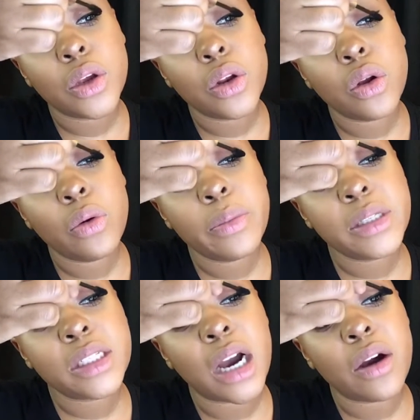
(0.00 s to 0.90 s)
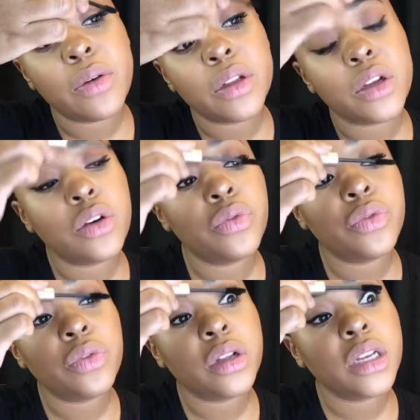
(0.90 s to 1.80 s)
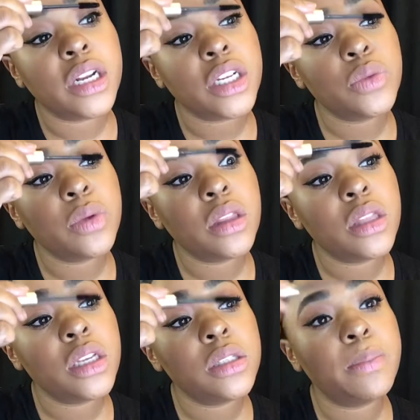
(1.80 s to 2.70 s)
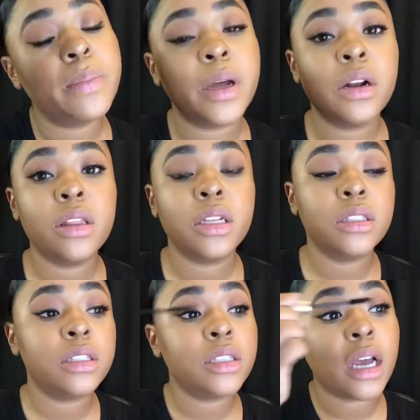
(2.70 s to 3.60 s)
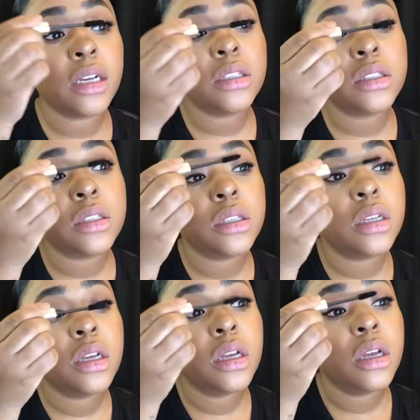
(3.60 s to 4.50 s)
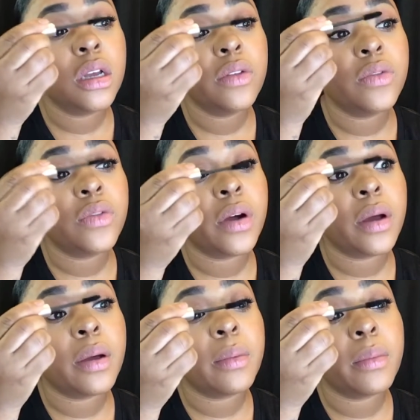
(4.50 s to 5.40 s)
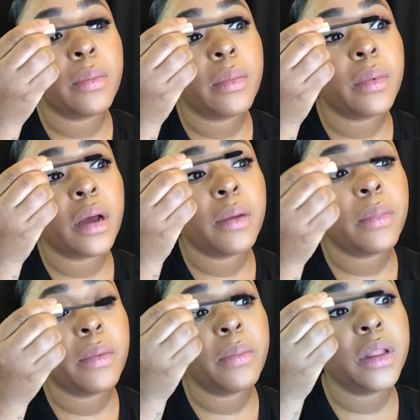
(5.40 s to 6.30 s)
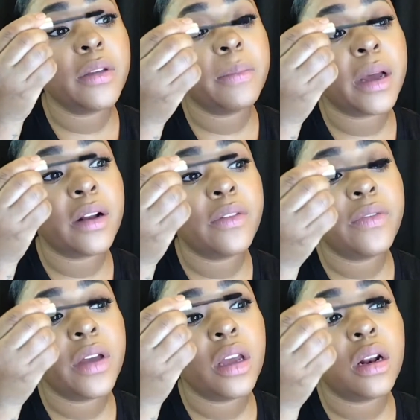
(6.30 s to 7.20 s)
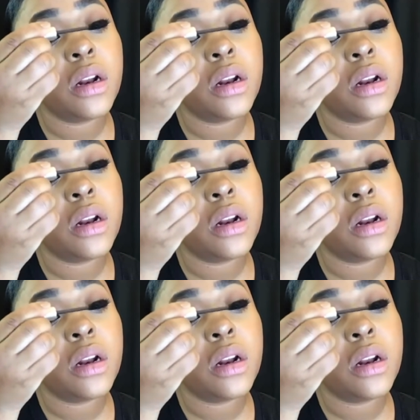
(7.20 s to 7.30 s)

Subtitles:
You know what mascara would look really nice with this? Better than Sex from, I believe, Benefit.